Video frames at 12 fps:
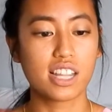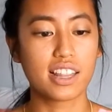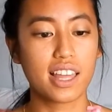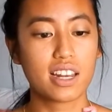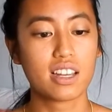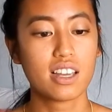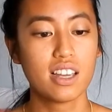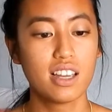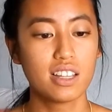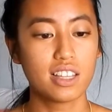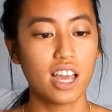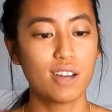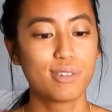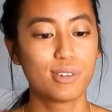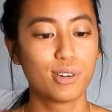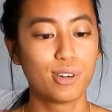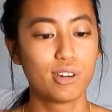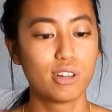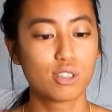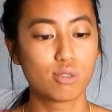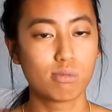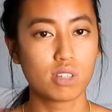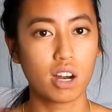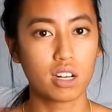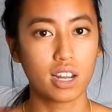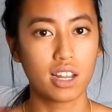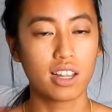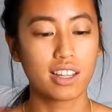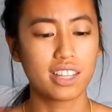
and then the headphone holder is from Target.